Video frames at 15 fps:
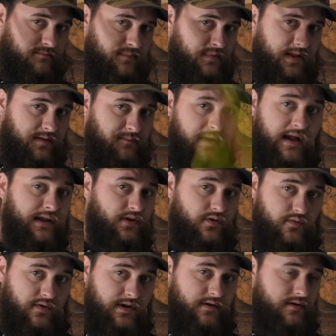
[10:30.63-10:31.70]
in my
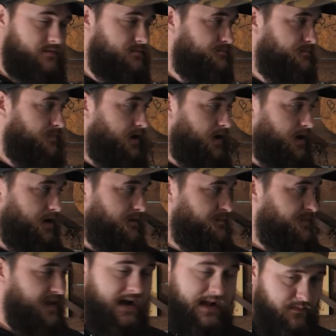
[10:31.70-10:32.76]
career
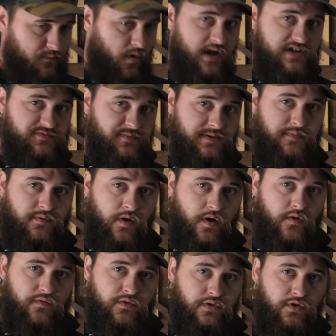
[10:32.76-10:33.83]
that I watch people
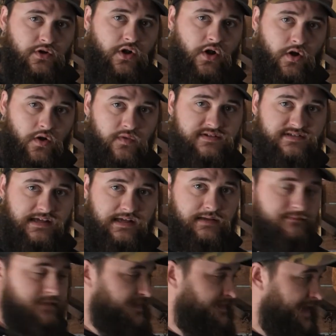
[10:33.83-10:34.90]
overlook all the
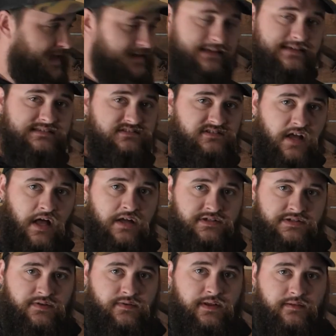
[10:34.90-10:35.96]
time, and that is nock
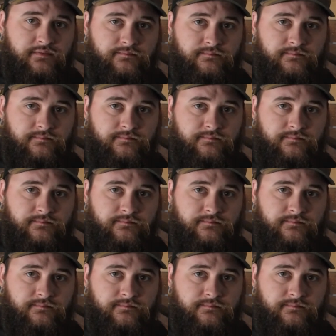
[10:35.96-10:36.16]
tuning.